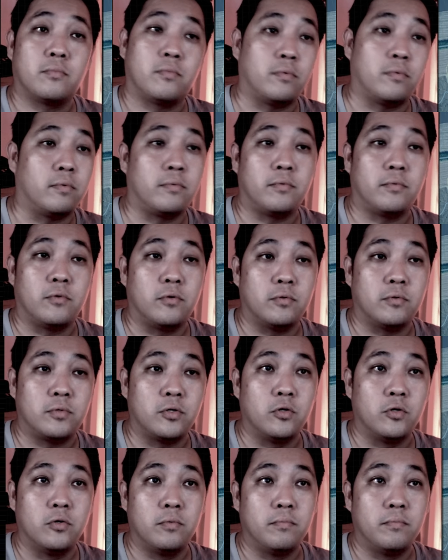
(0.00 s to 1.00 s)
No.
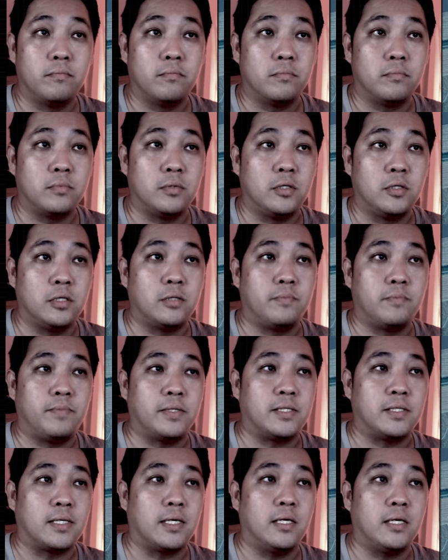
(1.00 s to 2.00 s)
So this is
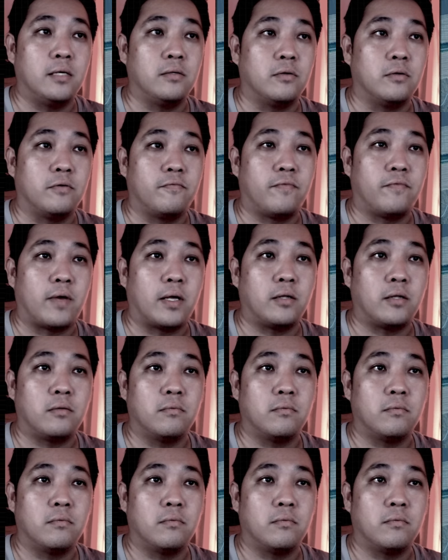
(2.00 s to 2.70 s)
basically, right?